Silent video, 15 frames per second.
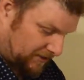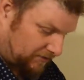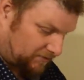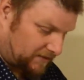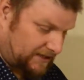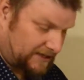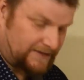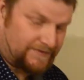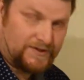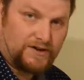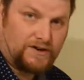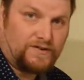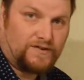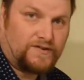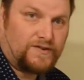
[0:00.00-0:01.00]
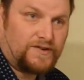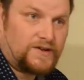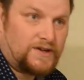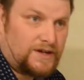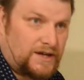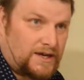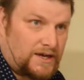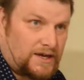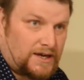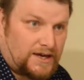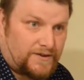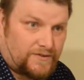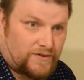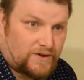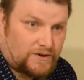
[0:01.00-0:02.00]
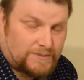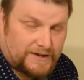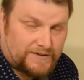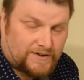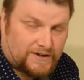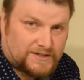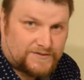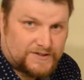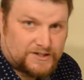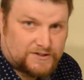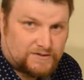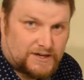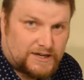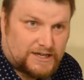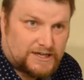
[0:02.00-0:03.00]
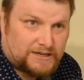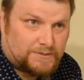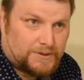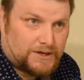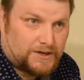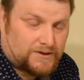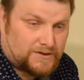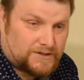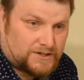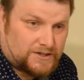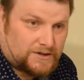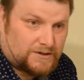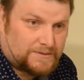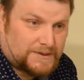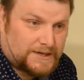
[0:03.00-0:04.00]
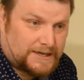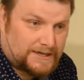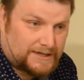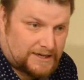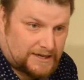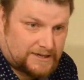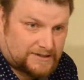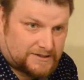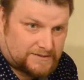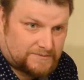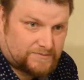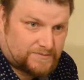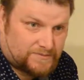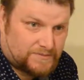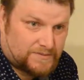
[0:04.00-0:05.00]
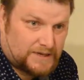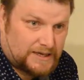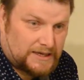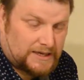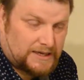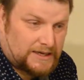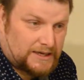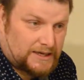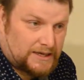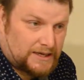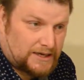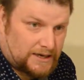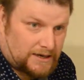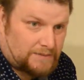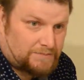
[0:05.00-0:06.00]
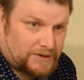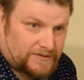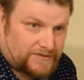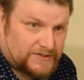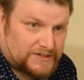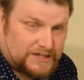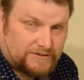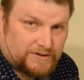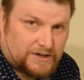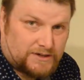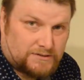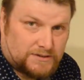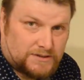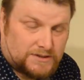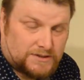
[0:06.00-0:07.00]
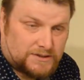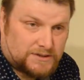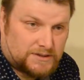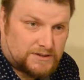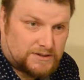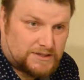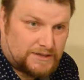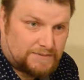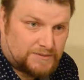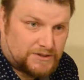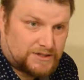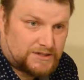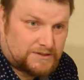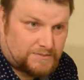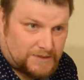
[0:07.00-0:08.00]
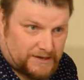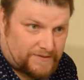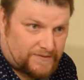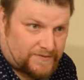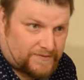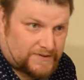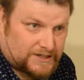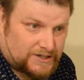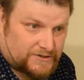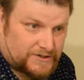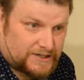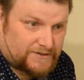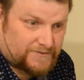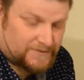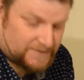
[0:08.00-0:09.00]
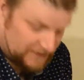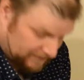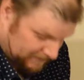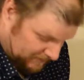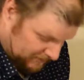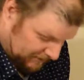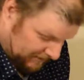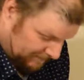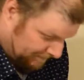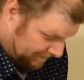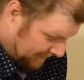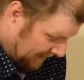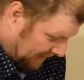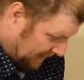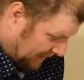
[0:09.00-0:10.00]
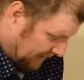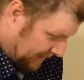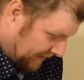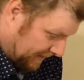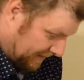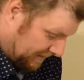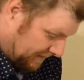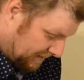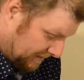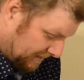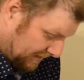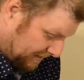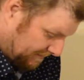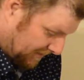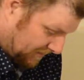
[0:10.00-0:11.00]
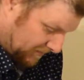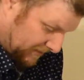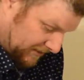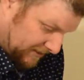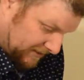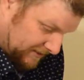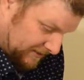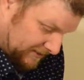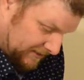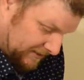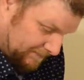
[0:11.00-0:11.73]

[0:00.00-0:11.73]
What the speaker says: all the leaves off. If you've got a bit of artificial light, you put it on top, and there's some, above zero temperatures, a bit of central heating from time to time. They can be quite nice